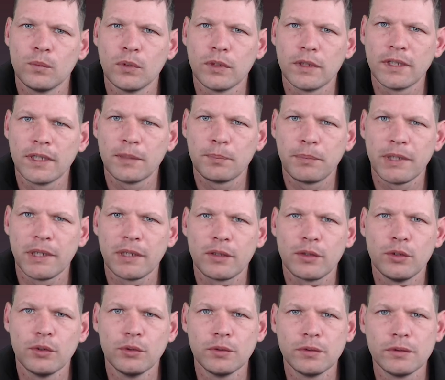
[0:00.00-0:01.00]
Wouldn't it be
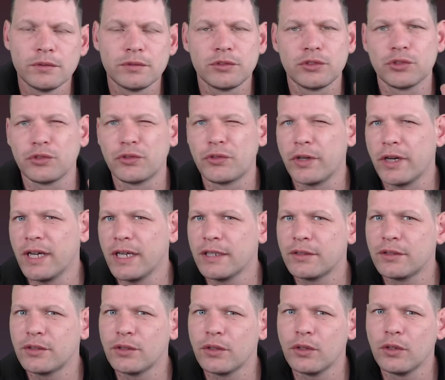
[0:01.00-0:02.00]
cool to
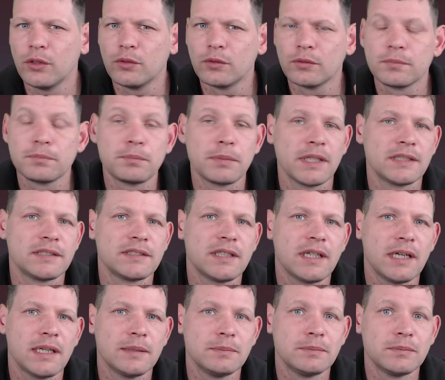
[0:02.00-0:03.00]
create your own
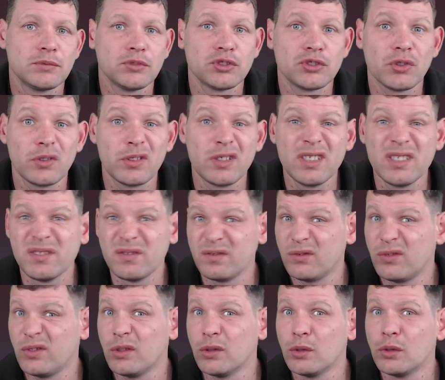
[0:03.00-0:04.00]
bedtime story
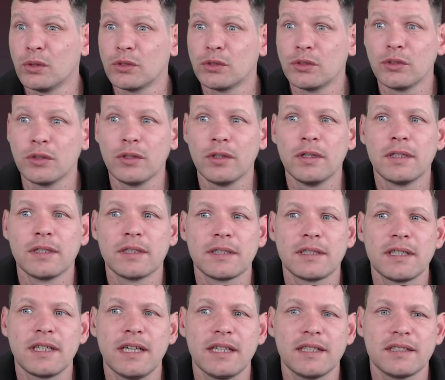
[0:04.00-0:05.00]
for your
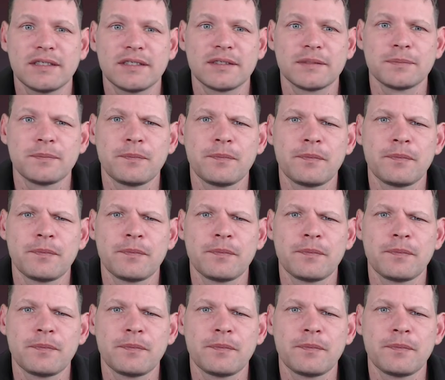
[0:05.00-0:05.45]
kids?